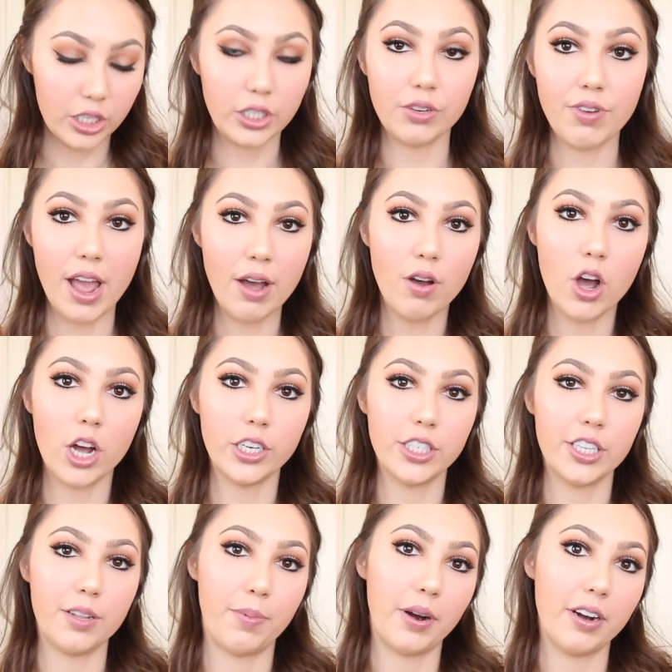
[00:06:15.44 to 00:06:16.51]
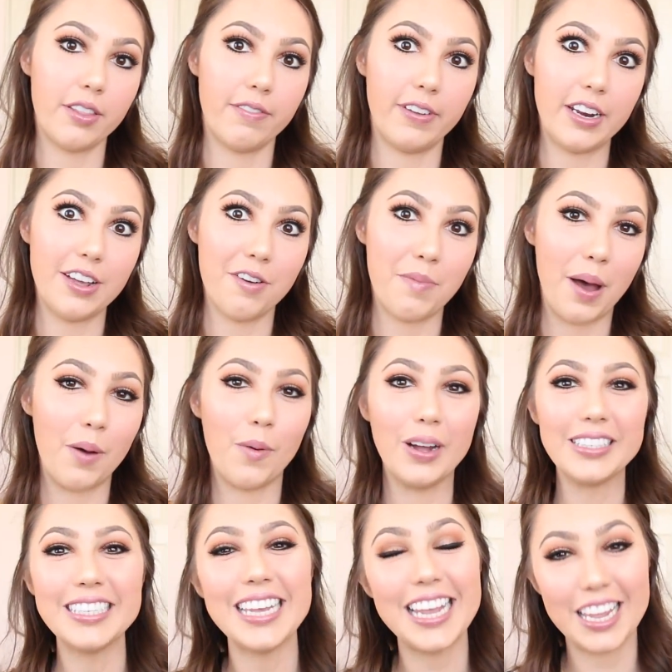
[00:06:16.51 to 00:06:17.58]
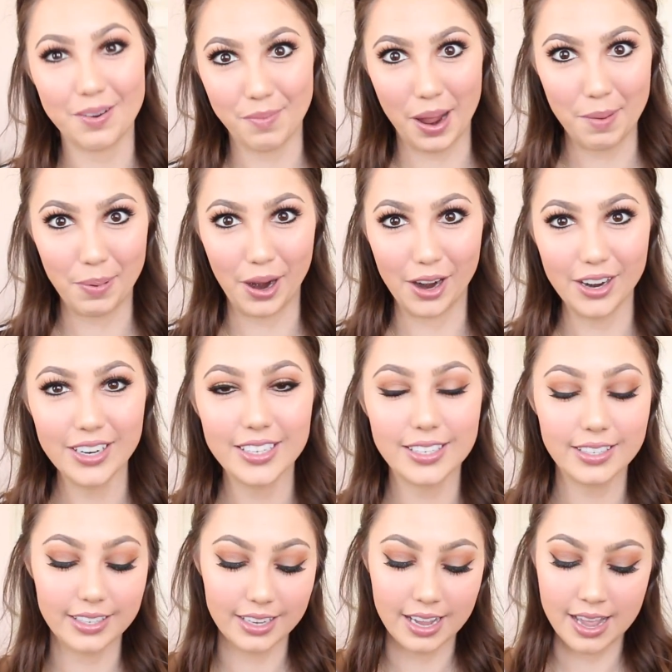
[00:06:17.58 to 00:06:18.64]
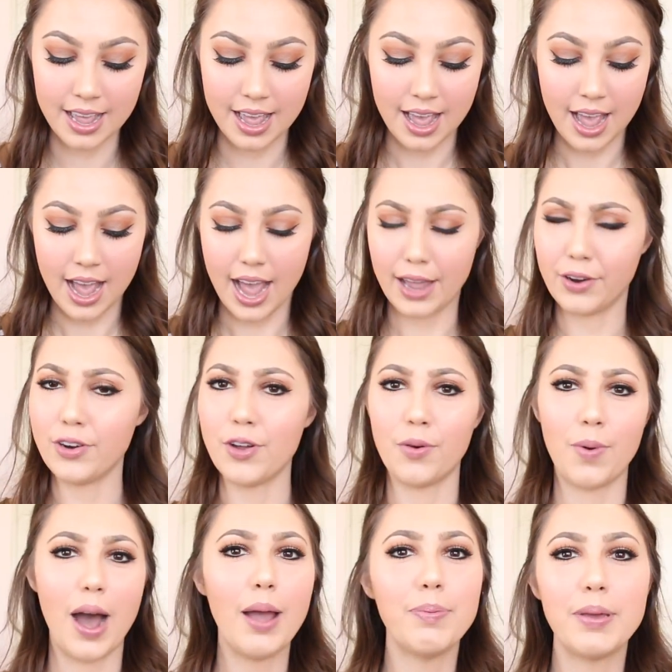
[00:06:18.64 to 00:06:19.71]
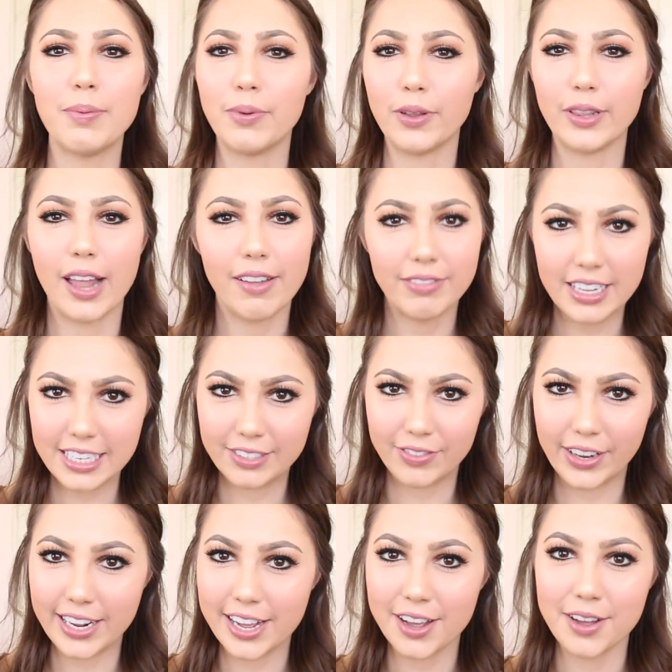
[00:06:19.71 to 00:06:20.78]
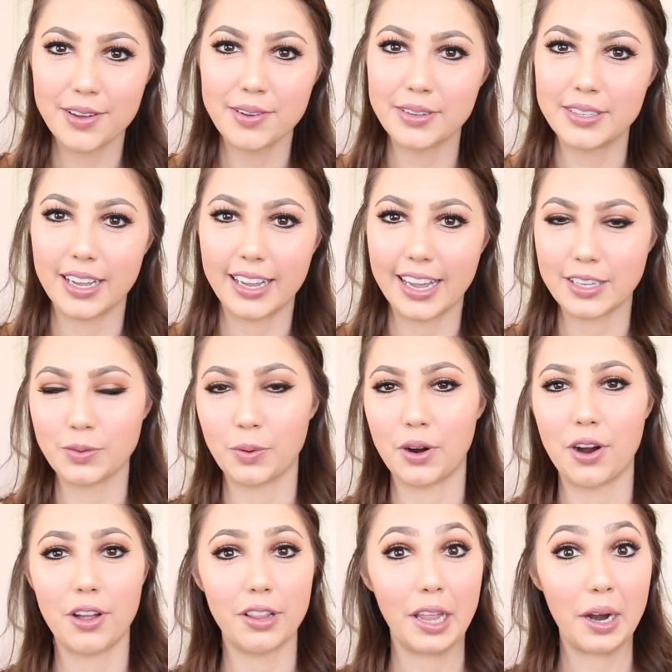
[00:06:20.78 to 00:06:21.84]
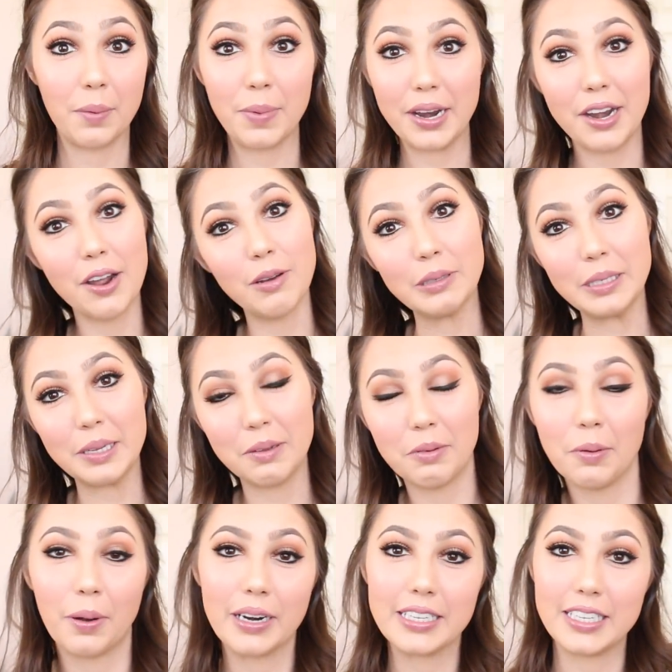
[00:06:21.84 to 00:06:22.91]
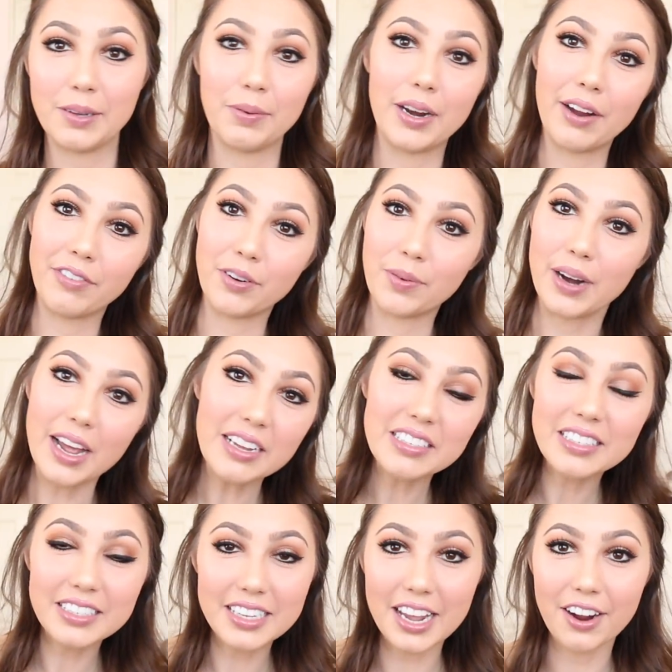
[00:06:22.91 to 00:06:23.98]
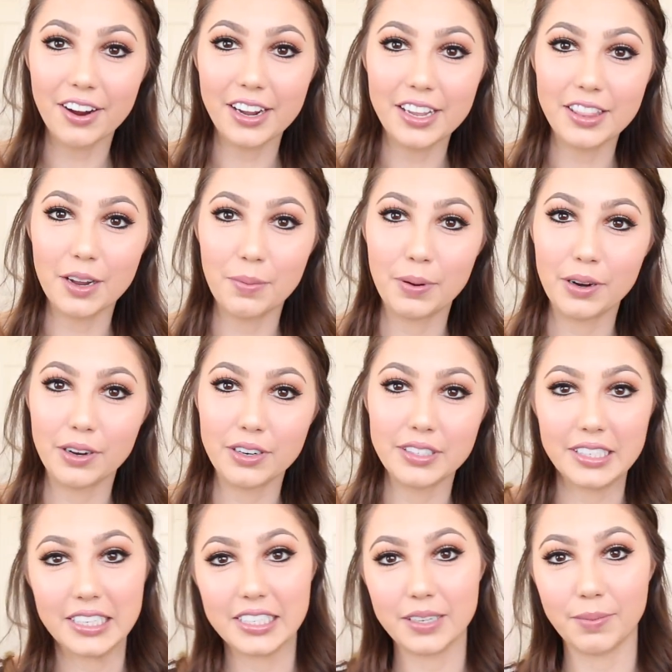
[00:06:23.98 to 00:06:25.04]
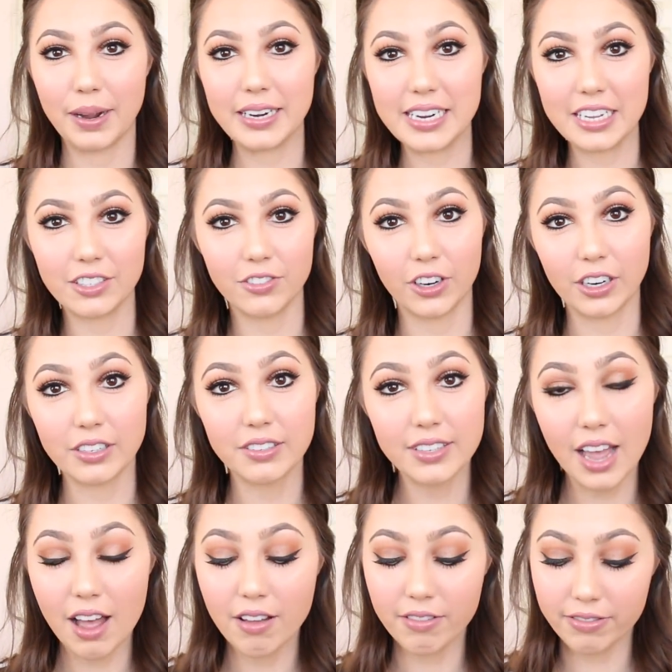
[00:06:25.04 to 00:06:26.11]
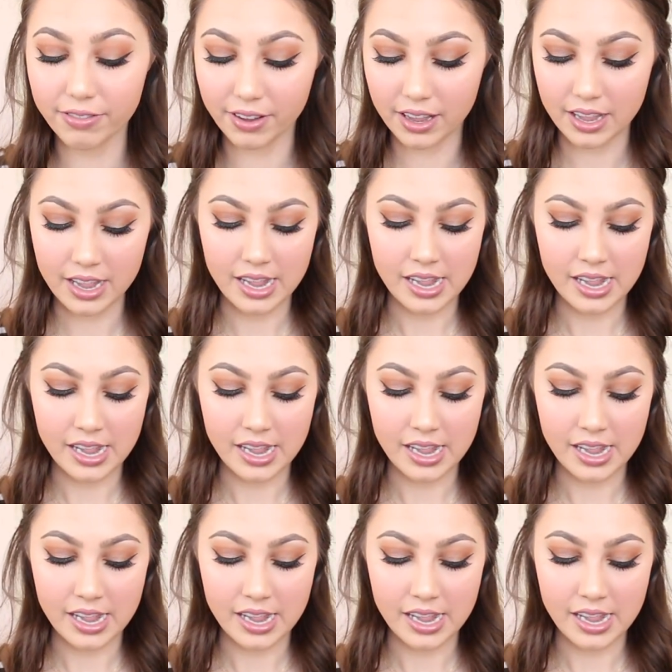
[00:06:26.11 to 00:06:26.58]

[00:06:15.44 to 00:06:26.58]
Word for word: So now on to the part of the video about what's in my purse. I don't know why people love these videos. I guess we're all a little bit nosy. We want to see what everyone else is carrying in their purse, get some ideas for ourselves.